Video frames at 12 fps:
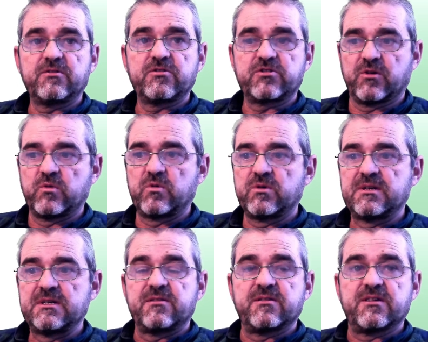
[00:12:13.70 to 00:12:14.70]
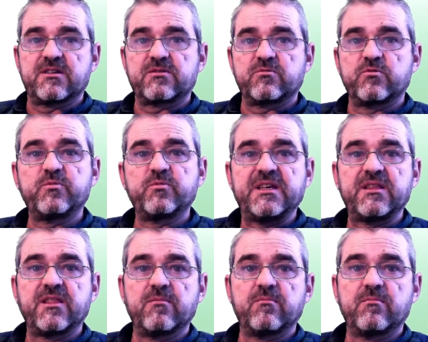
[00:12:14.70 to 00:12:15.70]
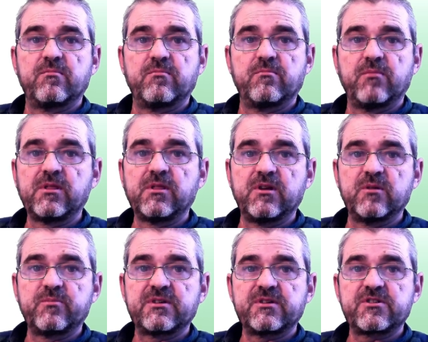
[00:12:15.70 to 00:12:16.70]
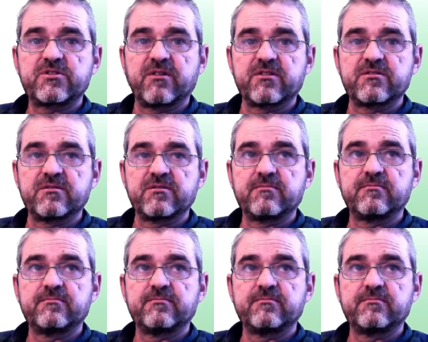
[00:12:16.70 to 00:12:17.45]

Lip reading: So this would be the multiloop structure